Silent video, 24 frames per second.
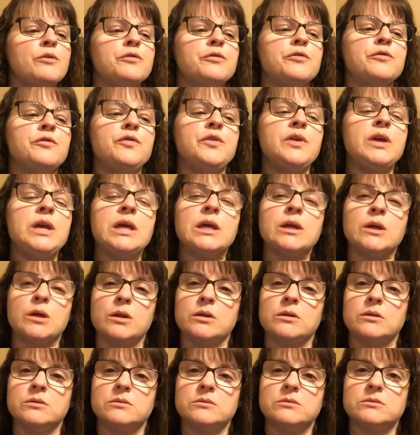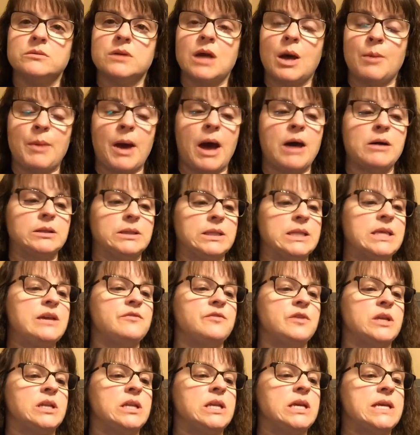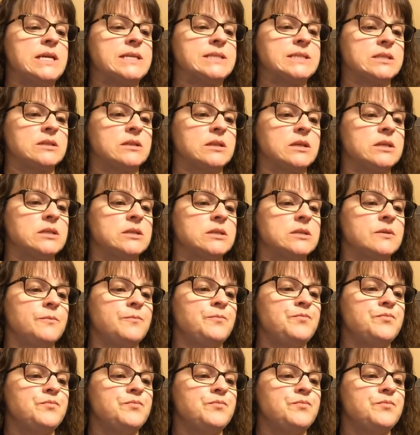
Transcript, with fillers: feel about leaving Eastland?